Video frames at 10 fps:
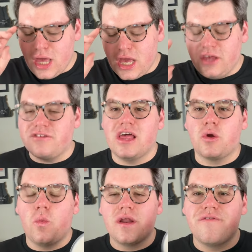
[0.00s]
is
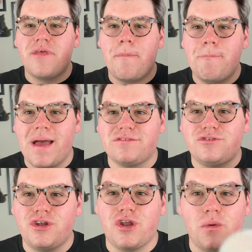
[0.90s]
like one of the
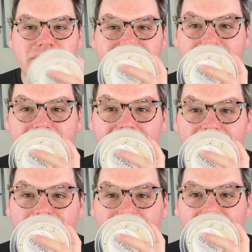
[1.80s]
best notes to me,